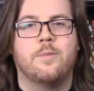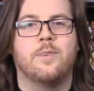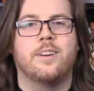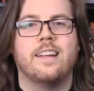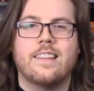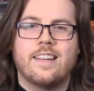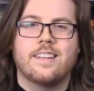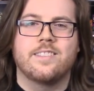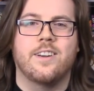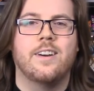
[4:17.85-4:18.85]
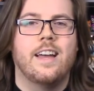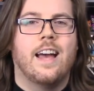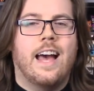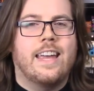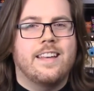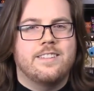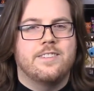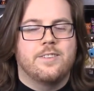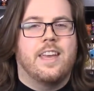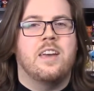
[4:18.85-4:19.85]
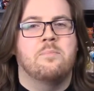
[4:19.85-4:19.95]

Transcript: or anything, so I guess he's okay.